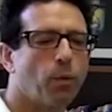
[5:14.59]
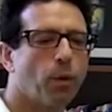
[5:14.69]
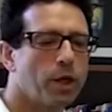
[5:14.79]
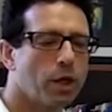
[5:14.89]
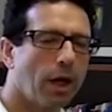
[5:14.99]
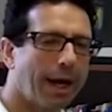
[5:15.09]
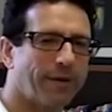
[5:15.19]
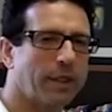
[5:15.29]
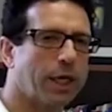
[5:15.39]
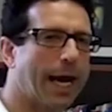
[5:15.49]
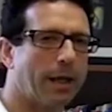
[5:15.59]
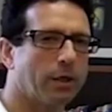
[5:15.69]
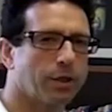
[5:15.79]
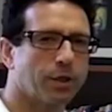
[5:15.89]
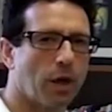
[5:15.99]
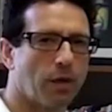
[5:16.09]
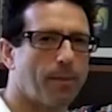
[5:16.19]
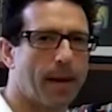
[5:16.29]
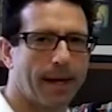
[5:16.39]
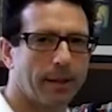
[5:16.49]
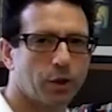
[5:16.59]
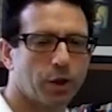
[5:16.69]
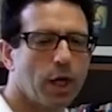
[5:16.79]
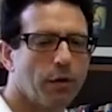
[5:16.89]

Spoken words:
when you're having challenges on the bench,